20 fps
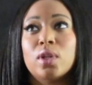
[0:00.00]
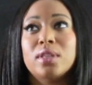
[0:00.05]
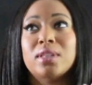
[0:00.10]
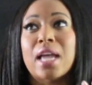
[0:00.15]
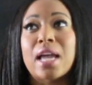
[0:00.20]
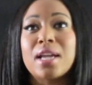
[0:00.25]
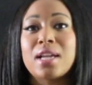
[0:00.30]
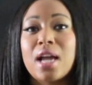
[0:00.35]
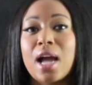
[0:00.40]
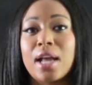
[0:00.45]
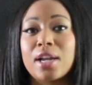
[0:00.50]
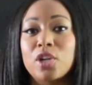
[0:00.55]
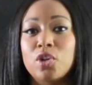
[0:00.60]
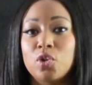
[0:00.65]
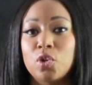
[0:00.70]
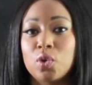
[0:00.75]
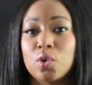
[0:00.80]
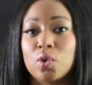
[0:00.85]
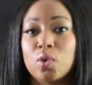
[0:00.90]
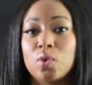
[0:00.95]
they kind of
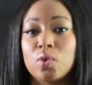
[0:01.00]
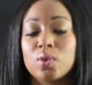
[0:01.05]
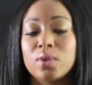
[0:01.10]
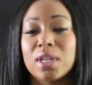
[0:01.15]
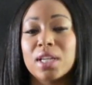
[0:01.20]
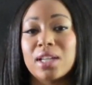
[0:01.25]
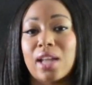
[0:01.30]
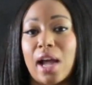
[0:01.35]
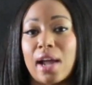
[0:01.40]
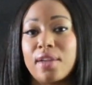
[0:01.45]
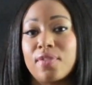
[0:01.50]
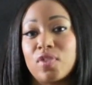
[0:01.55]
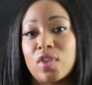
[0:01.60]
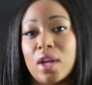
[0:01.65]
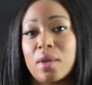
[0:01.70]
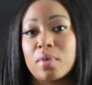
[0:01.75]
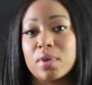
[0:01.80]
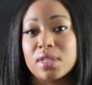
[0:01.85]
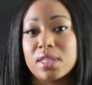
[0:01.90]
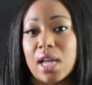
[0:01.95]
knew the life
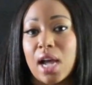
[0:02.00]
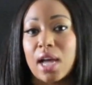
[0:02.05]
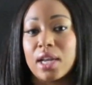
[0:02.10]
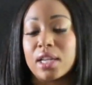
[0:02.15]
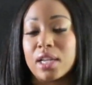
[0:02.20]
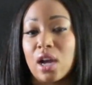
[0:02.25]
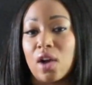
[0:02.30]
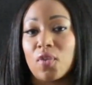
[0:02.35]
they were signing